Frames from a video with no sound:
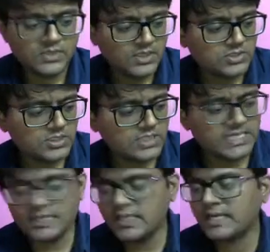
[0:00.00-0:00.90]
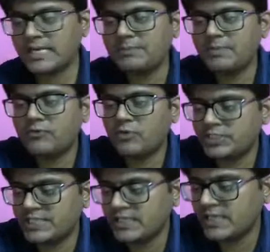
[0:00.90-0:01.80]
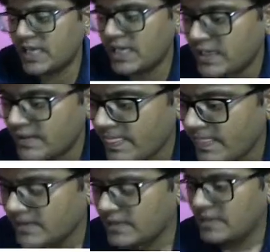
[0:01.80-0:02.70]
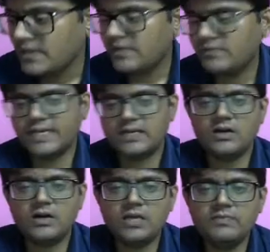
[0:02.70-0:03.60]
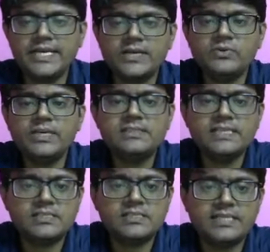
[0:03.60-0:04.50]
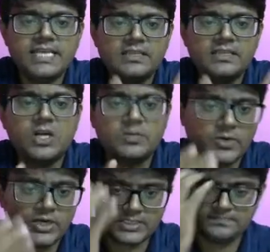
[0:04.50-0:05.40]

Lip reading: So this is another type of question where all we need to do is just take the dot product.